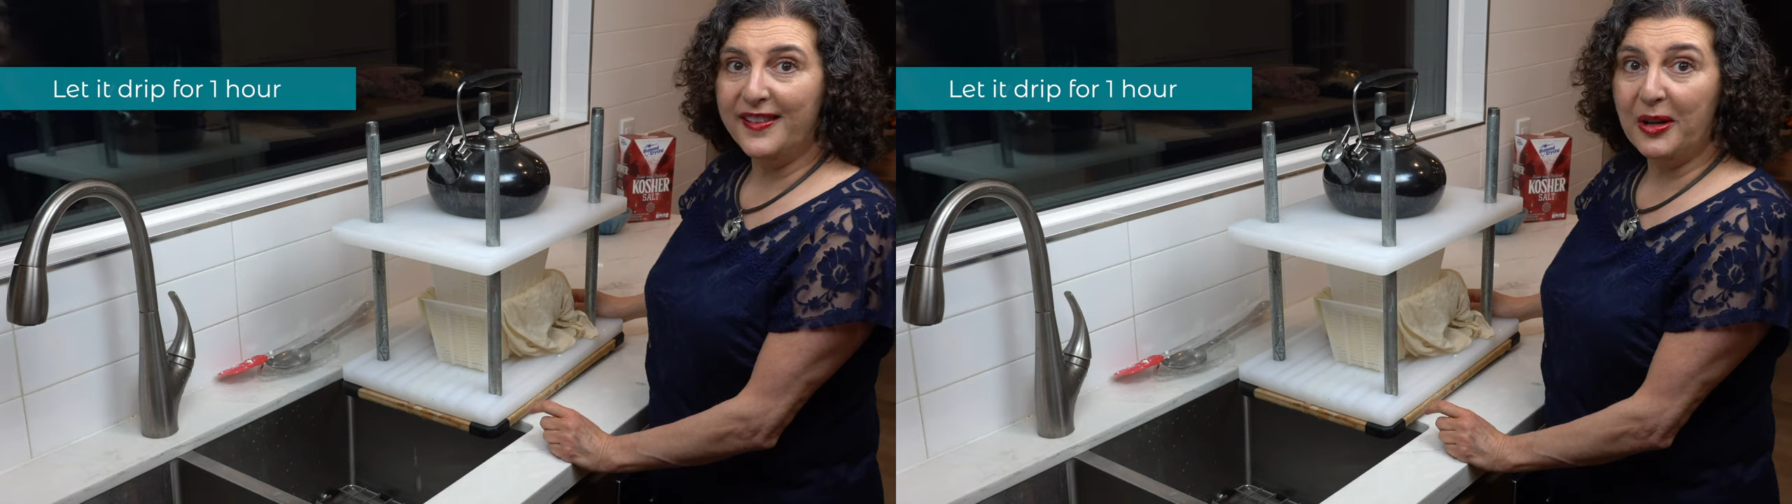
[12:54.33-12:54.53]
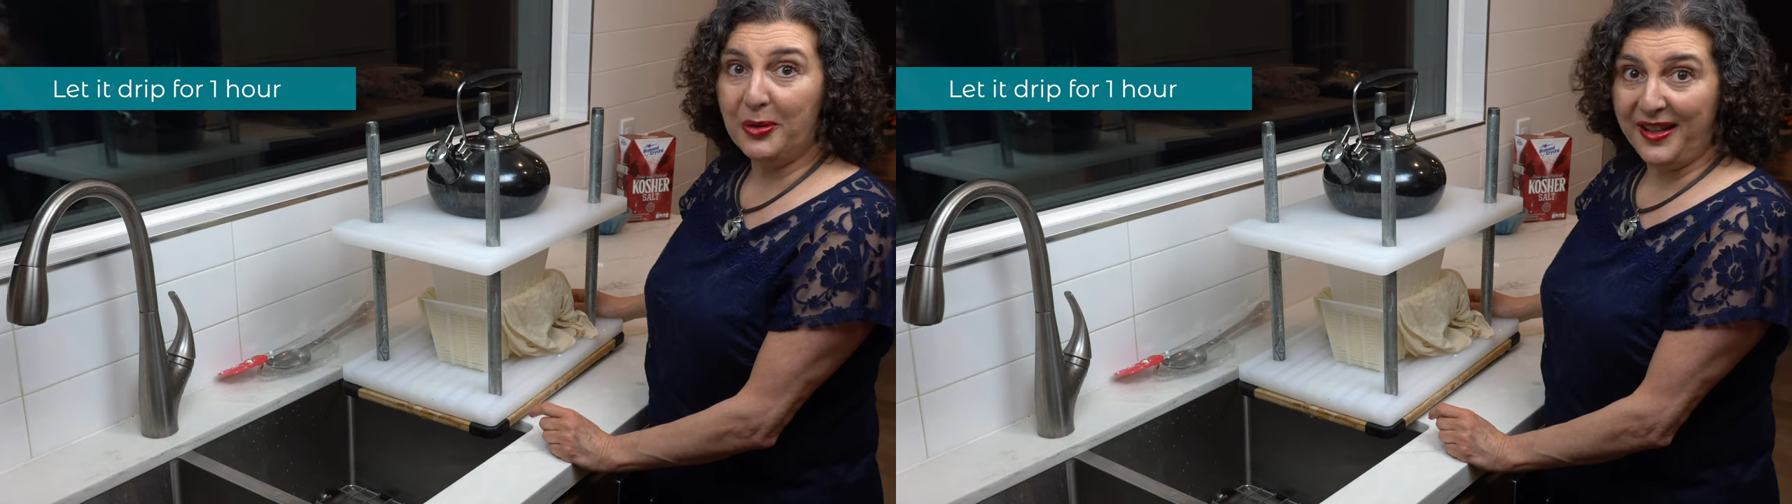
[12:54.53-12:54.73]

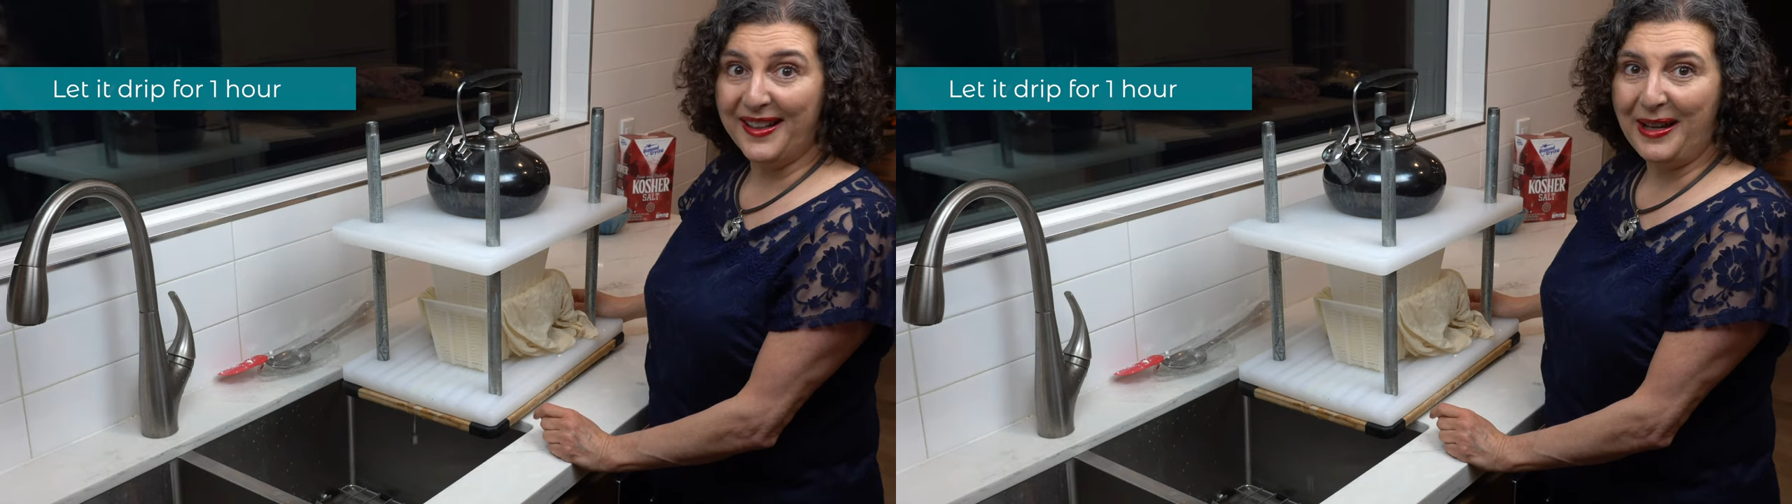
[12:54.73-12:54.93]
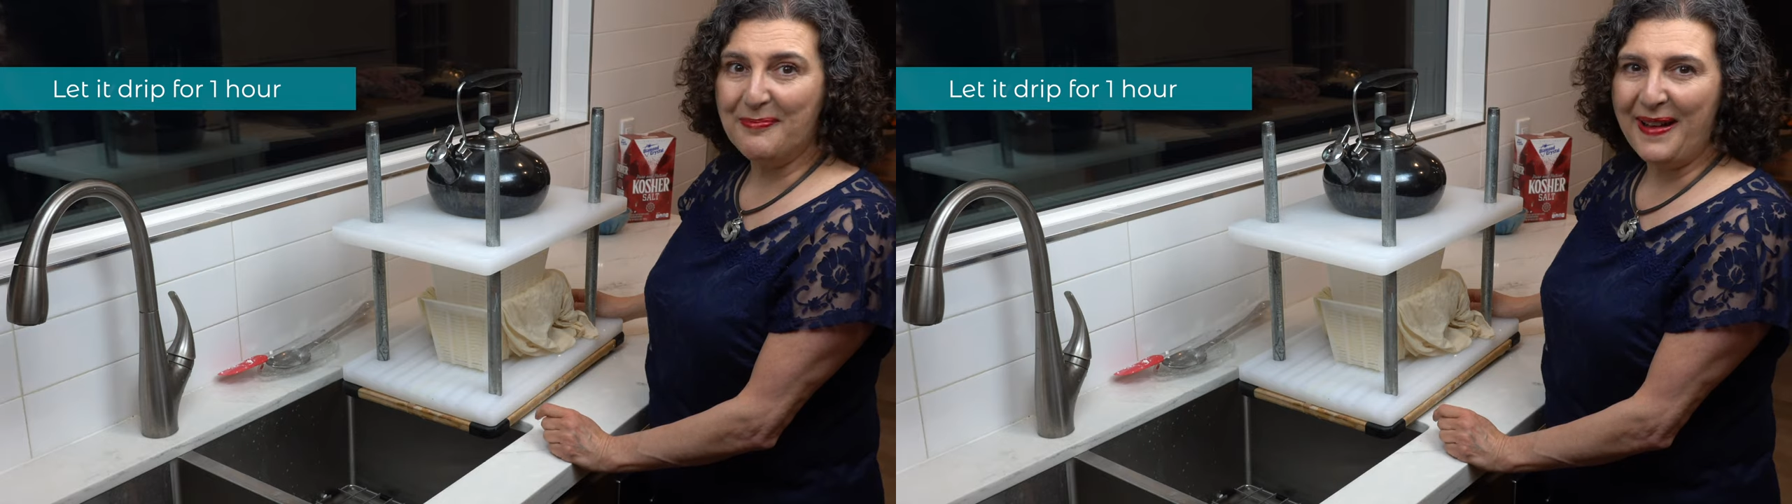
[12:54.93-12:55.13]
and then we're
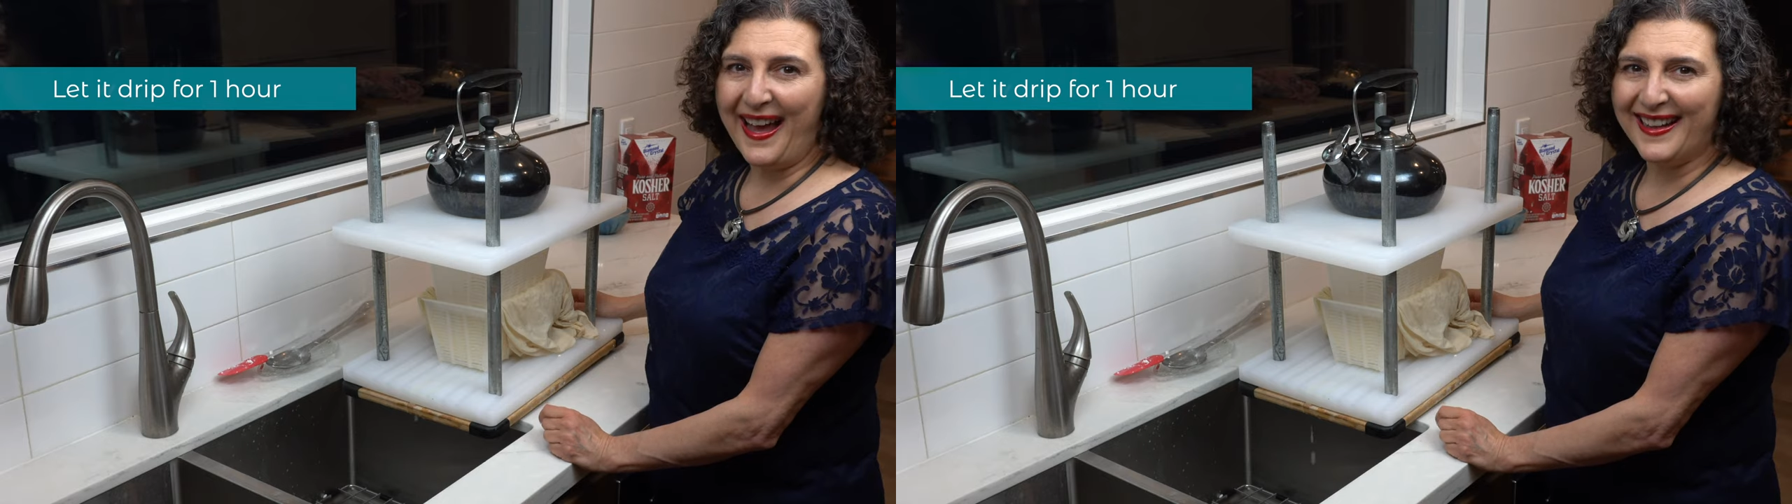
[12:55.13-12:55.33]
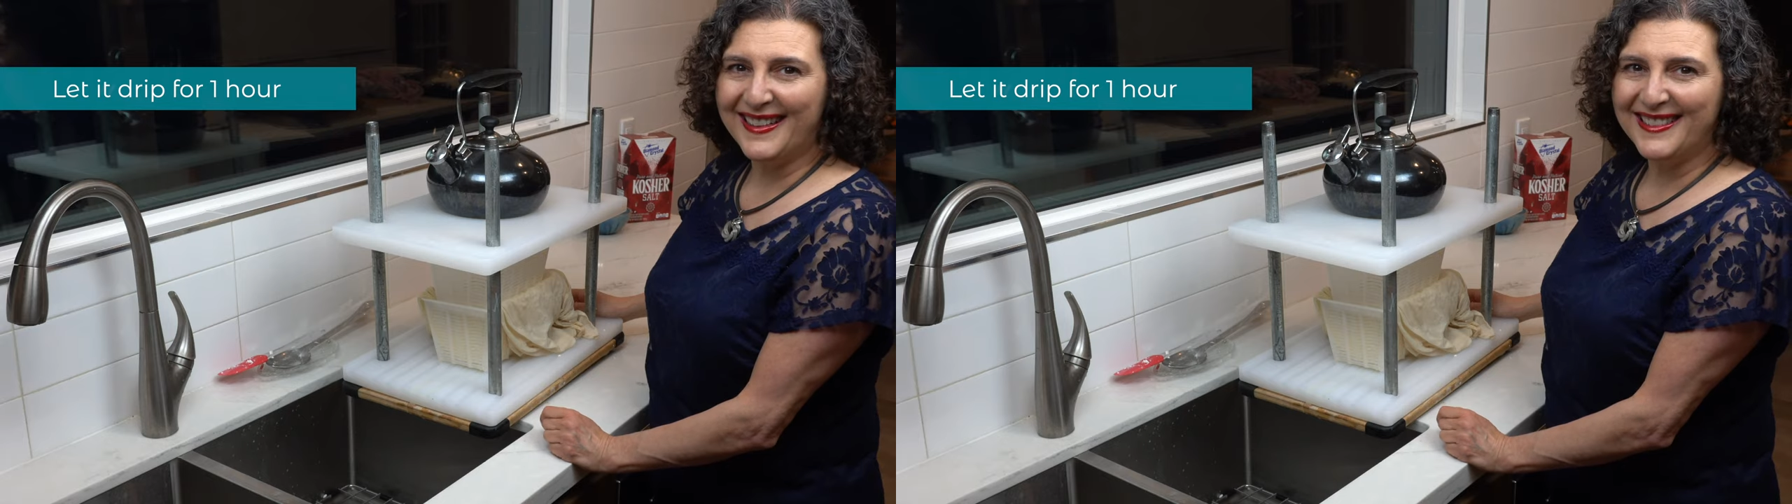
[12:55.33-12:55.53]
gonna come back.